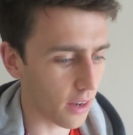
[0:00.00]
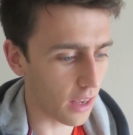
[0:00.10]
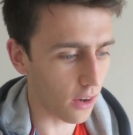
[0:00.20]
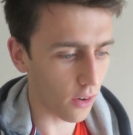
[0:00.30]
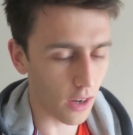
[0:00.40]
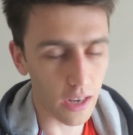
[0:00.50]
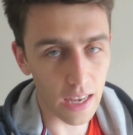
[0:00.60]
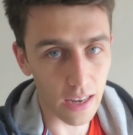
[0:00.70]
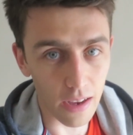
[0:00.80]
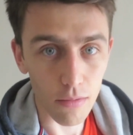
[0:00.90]
you're not going to
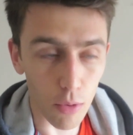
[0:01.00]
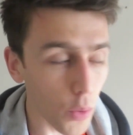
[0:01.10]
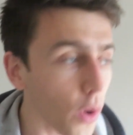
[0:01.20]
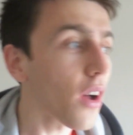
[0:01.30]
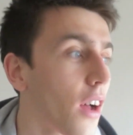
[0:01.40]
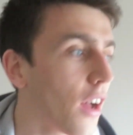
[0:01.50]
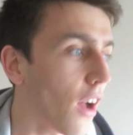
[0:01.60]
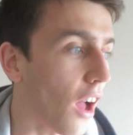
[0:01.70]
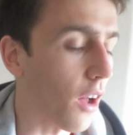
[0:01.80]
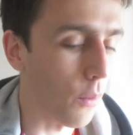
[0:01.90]
need it route,
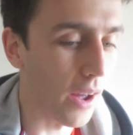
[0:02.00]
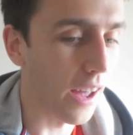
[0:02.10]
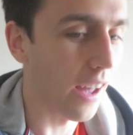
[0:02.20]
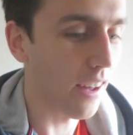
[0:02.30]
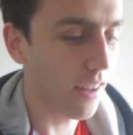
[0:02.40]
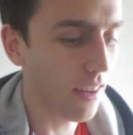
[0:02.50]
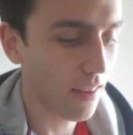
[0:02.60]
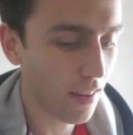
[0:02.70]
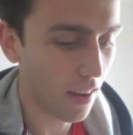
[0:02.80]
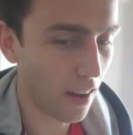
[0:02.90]
where
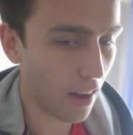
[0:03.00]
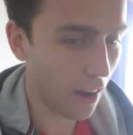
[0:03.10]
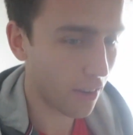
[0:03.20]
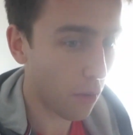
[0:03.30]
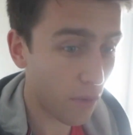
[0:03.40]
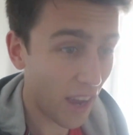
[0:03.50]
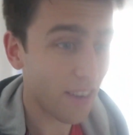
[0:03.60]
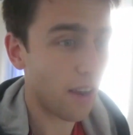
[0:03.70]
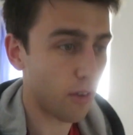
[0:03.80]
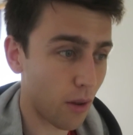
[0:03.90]
I don't
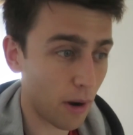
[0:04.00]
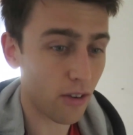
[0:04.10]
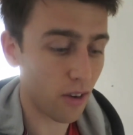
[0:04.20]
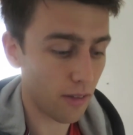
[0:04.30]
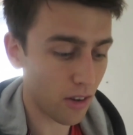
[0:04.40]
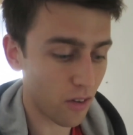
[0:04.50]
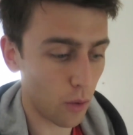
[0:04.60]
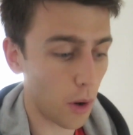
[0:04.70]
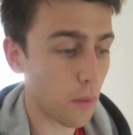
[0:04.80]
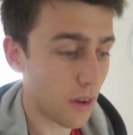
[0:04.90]
yet have another microservice,
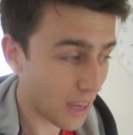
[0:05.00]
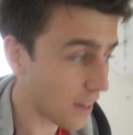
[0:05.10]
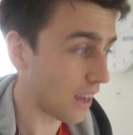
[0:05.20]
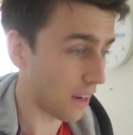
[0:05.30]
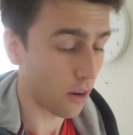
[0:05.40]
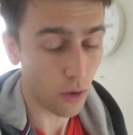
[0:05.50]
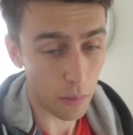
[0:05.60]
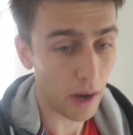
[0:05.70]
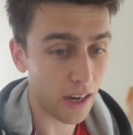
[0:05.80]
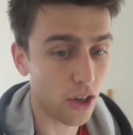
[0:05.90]
so I don't need it in a
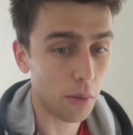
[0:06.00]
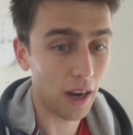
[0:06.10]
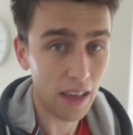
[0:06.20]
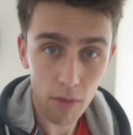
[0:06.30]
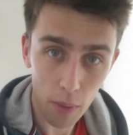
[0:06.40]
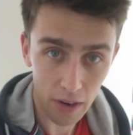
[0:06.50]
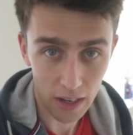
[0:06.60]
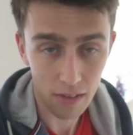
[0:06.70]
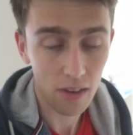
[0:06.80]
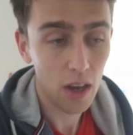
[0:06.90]
NuGet package. I'm going to leave it where it
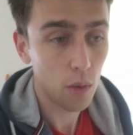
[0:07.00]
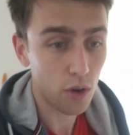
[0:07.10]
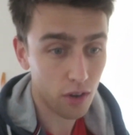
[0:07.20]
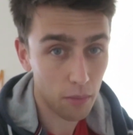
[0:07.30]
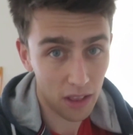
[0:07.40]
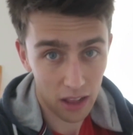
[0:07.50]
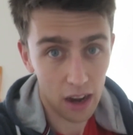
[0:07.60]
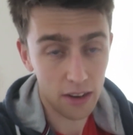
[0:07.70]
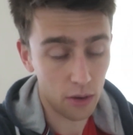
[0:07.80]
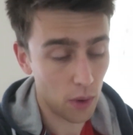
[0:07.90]
is, which is something that
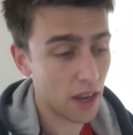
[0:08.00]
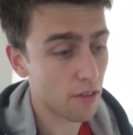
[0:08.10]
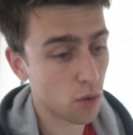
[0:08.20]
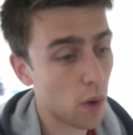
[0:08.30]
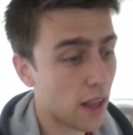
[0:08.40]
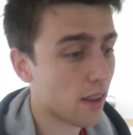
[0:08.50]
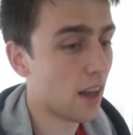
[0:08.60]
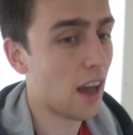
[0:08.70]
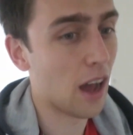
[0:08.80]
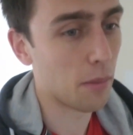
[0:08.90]
I do here as
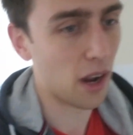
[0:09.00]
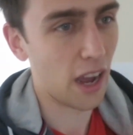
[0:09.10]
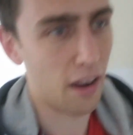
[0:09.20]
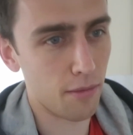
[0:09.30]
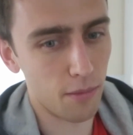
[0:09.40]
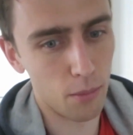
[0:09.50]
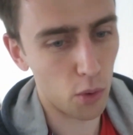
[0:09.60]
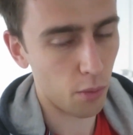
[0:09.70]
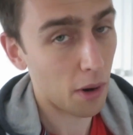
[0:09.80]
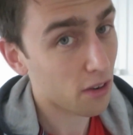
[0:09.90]
well, but I have
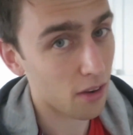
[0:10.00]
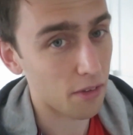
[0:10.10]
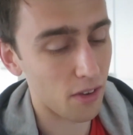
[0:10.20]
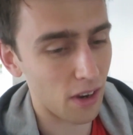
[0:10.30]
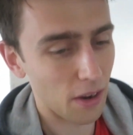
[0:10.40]
multiple microservices